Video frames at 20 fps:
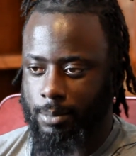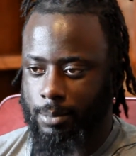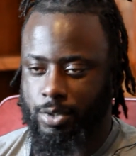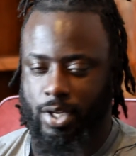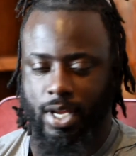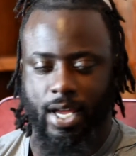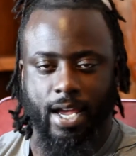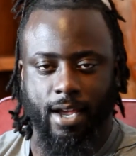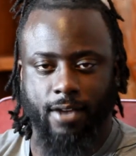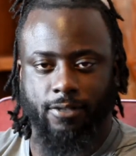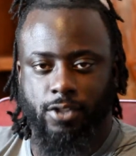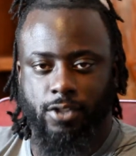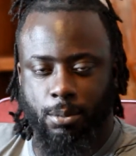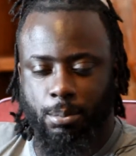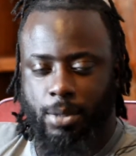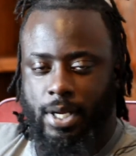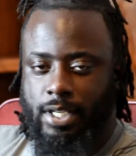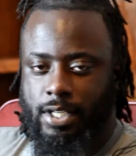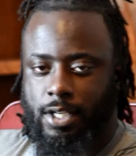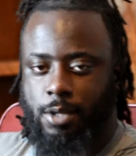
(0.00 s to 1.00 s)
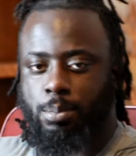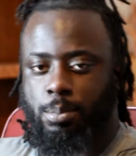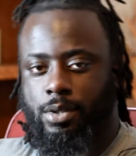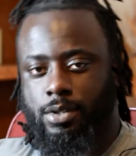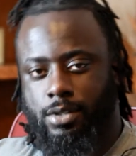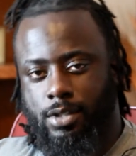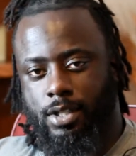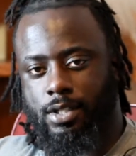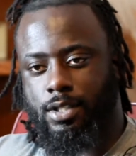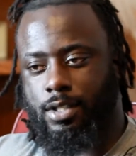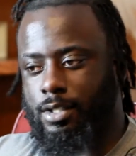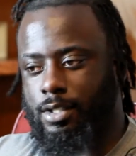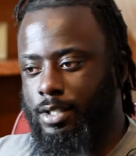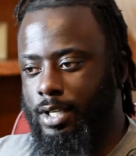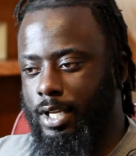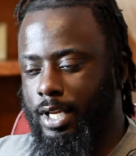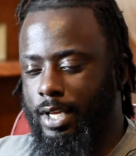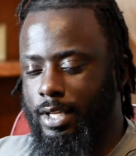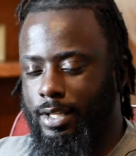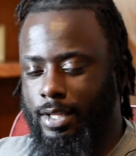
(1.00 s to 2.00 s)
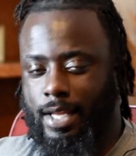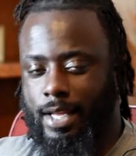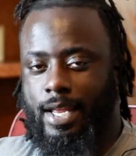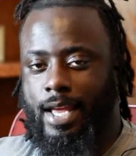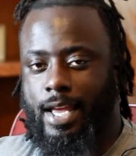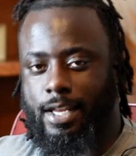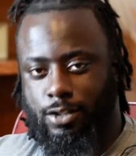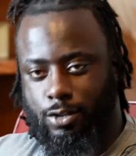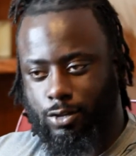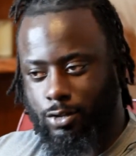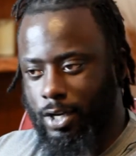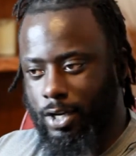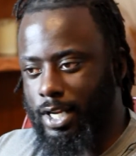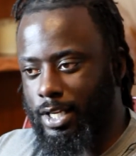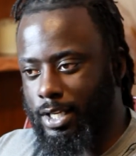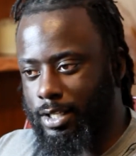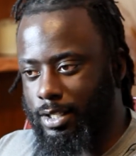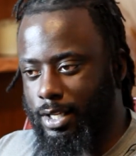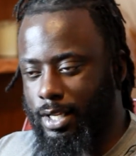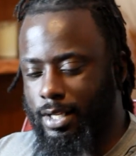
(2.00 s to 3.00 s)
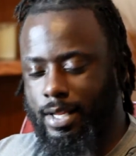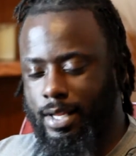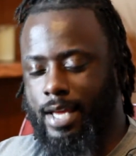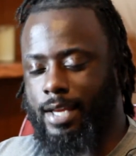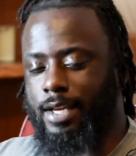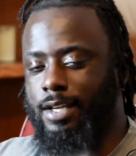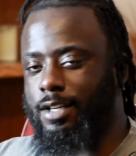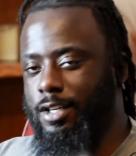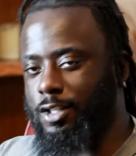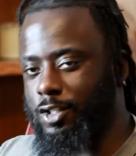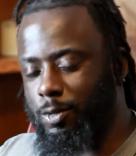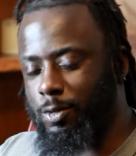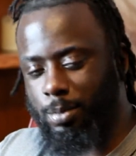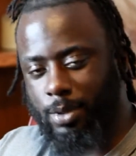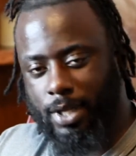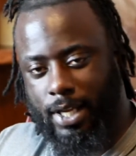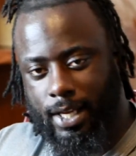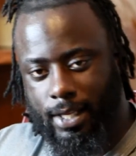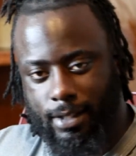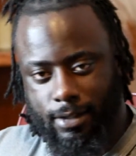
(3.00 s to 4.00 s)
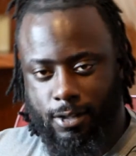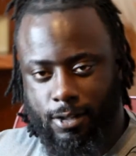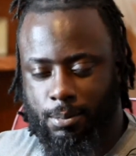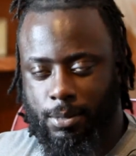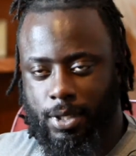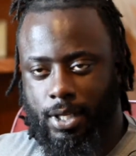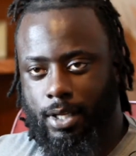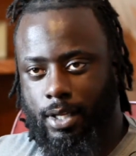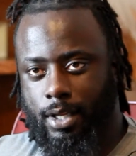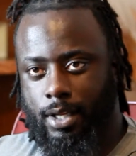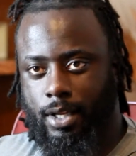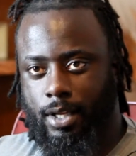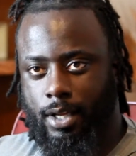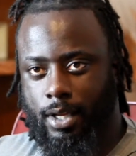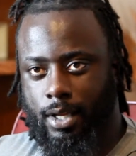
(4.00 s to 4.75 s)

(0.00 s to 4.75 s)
to have somebody in position that has credit and that could explain to me